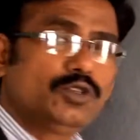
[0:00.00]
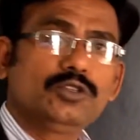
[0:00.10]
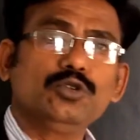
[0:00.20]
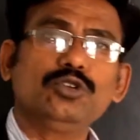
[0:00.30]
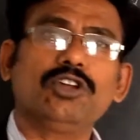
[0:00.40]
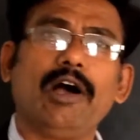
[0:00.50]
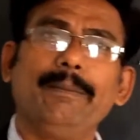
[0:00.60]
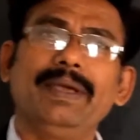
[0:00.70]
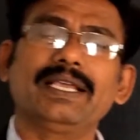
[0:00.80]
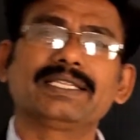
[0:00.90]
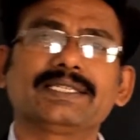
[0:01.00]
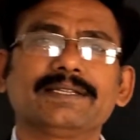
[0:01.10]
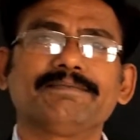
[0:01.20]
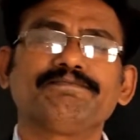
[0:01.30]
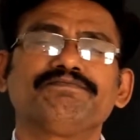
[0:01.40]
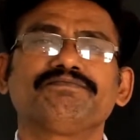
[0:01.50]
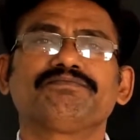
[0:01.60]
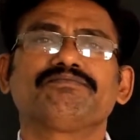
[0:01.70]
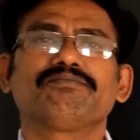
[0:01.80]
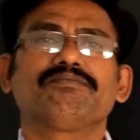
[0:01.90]
two topics
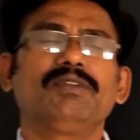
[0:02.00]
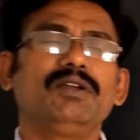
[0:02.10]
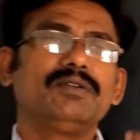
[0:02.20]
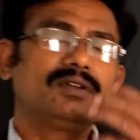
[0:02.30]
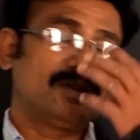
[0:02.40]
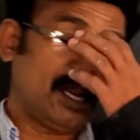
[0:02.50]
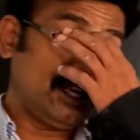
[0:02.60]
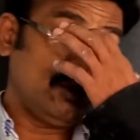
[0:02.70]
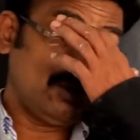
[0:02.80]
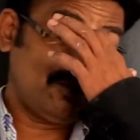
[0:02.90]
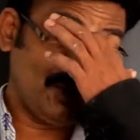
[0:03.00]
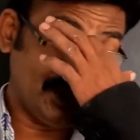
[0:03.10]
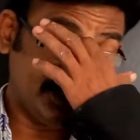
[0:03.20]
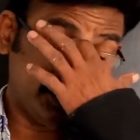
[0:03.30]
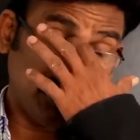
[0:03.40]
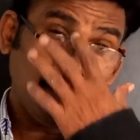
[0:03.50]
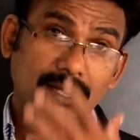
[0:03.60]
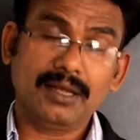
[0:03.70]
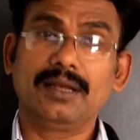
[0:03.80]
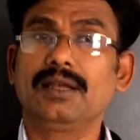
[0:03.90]
we try to finish
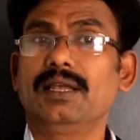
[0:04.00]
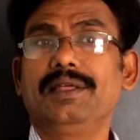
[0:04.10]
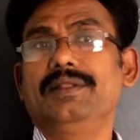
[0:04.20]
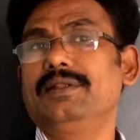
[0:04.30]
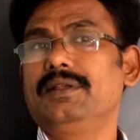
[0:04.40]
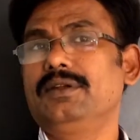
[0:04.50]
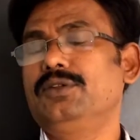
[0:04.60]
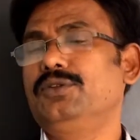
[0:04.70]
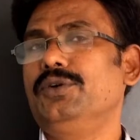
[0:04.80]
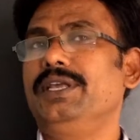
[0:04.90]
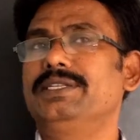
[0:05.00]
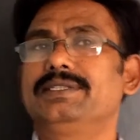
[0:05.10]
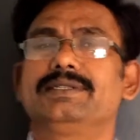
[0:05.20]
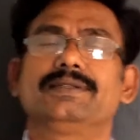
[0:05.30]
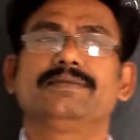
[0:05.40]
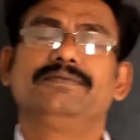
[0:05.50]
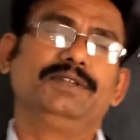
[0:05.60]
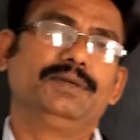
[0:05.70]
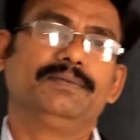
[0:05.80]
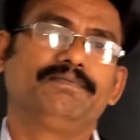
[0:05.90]
today's
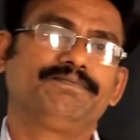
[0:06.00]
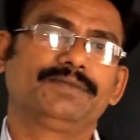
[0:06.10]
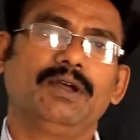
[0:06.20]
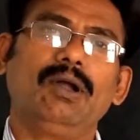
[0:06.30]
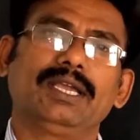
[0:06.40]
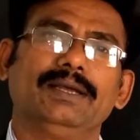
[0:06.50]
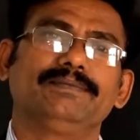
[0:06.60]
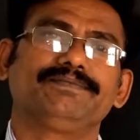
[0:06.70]
video. Okay.